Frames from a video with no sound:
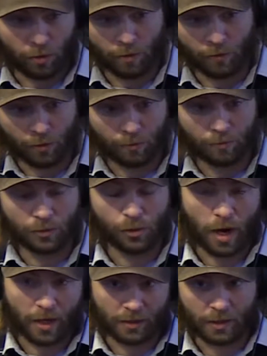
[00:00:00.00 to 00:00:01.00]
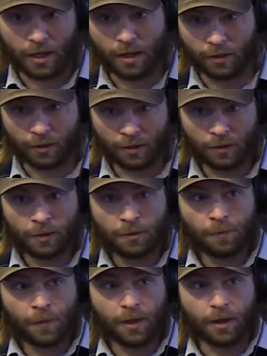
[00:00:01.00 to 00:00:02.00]
it over dry sand
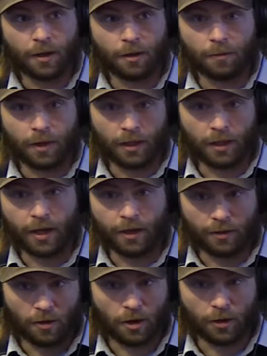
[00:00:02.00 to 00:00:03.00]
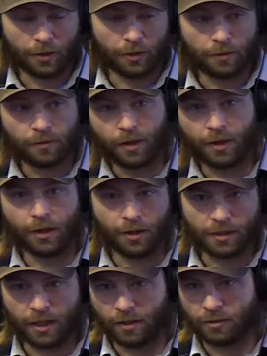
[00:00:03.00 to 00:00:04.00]
and let it harden, and then the
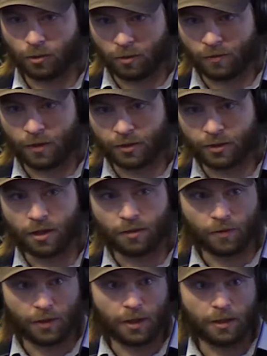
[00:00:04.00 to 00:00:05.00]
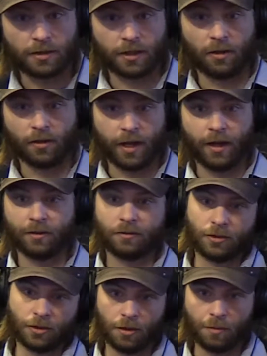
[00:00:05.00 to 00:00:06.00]
sand sort of falls off, and they sell that
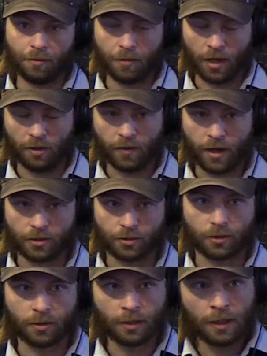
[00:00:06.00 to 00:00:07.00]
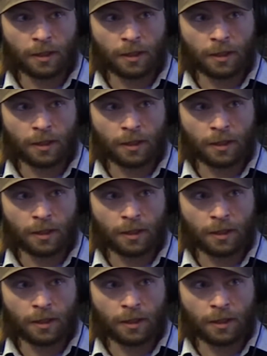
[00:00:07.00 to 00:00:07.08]
to the manufacturer.